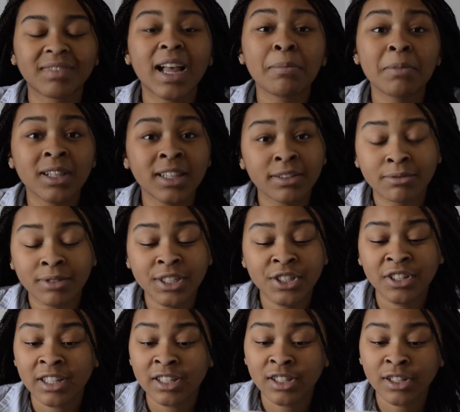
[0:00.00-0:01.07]
I'm gonna read
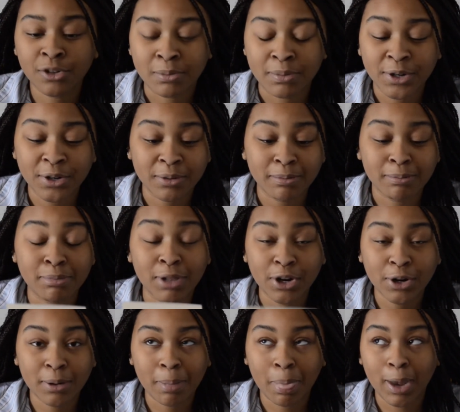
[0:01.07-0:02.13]
you this little
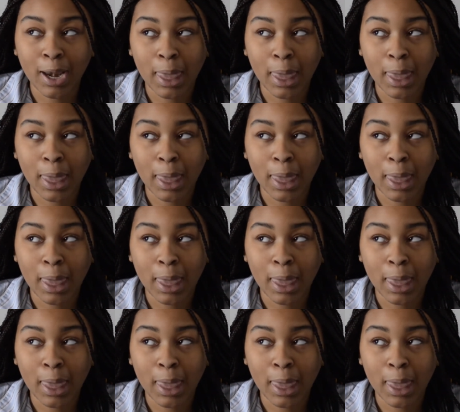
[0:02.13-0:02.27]
blurb.